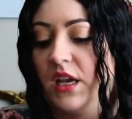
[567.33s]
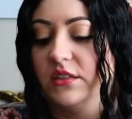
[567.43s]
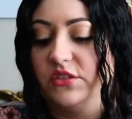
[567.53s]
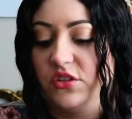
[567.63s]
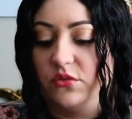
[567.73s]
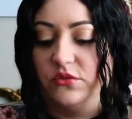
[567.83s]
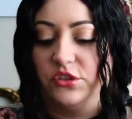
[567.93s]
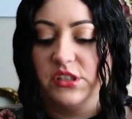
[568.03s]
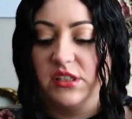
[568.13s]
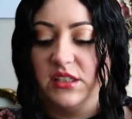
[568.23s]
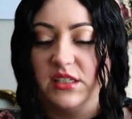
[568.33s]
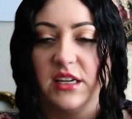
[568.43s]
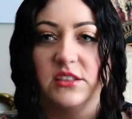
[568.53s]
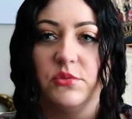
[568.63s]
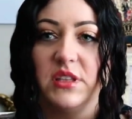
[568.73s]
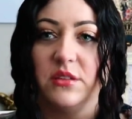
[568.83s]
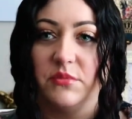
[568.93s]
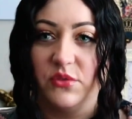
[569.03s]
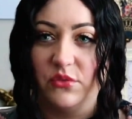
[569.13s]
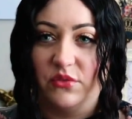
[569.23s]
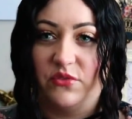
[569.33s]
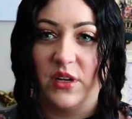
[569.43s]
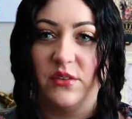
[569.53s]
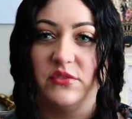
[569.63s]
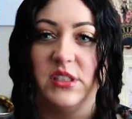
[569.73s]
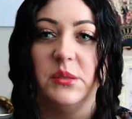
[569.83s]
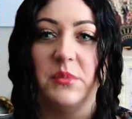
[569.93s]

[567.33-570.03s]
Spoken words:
So just connect with them through the 5D,